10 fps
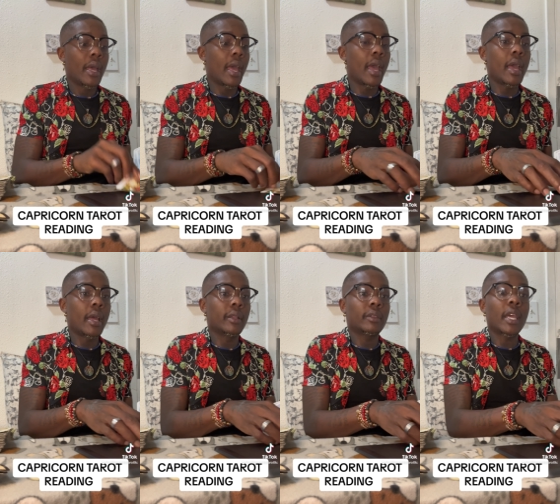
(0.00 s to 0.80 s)

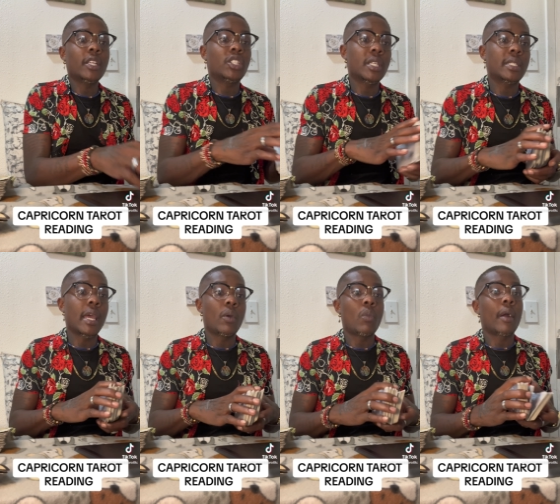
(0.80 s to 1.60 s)
and things just
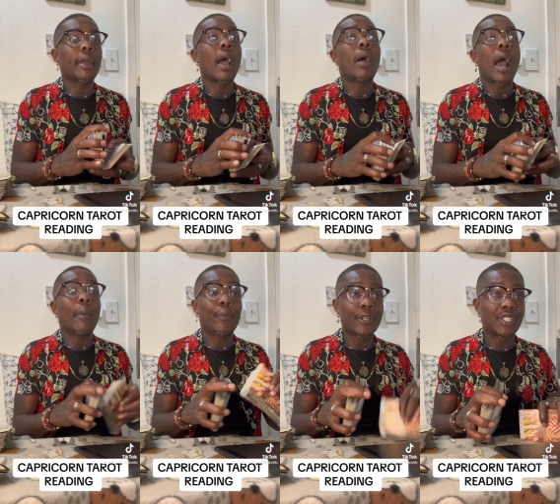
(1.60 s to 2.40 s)
didn't work out. I
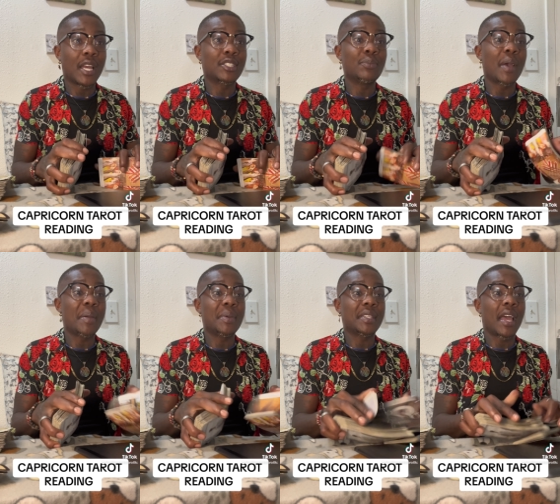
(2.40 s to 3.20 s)
appreciate you,
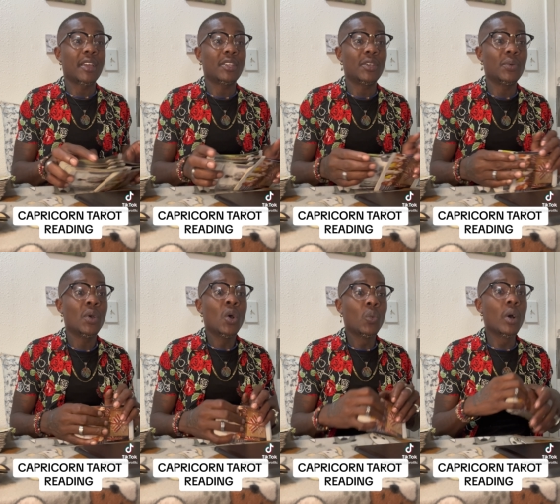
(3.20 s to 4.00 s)
baby. Thank you.
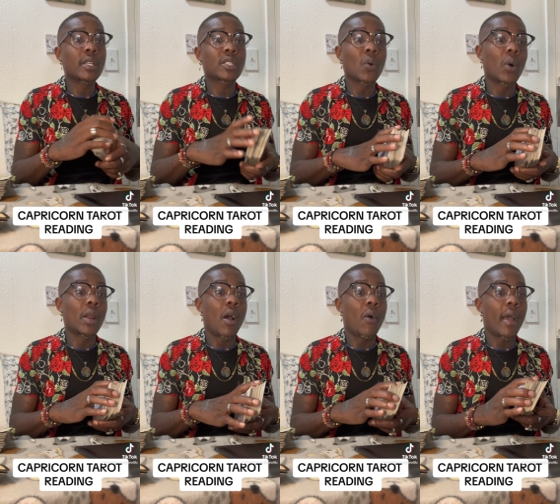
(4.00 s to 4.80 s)
What's going
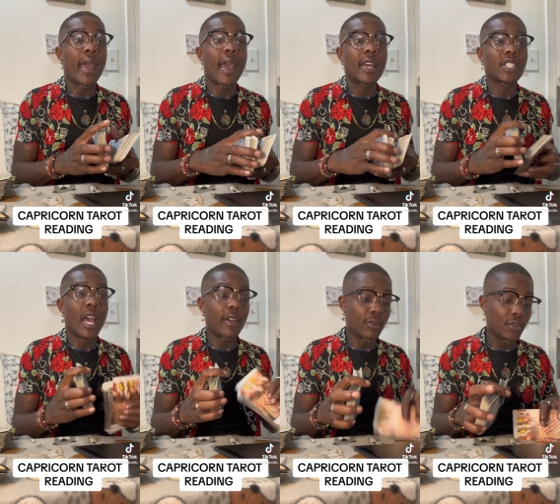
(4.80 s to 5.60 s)
on, Ash?
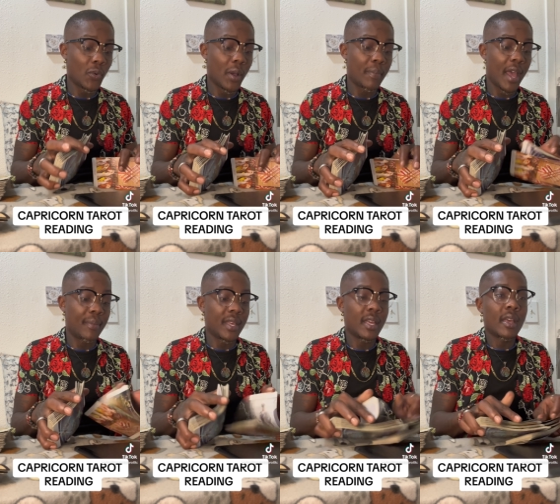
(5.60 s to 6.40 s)
How you doing,
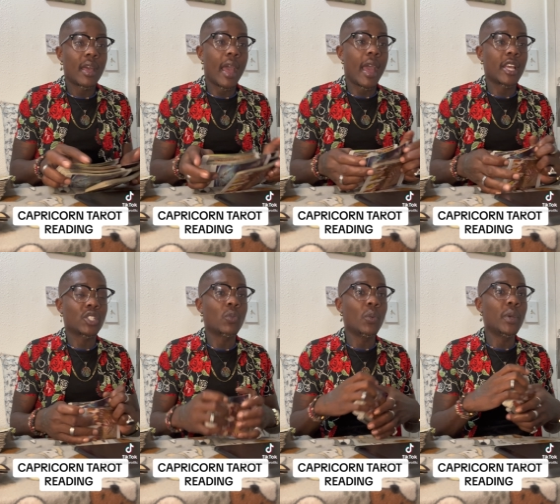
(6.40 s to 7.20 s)
baby? Ash,
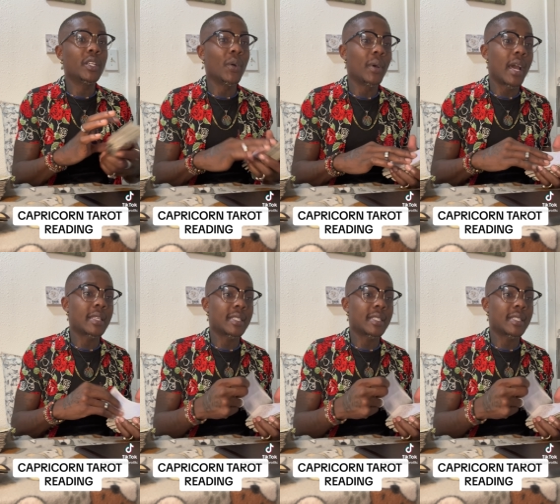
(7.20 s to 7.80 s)
what we doing? I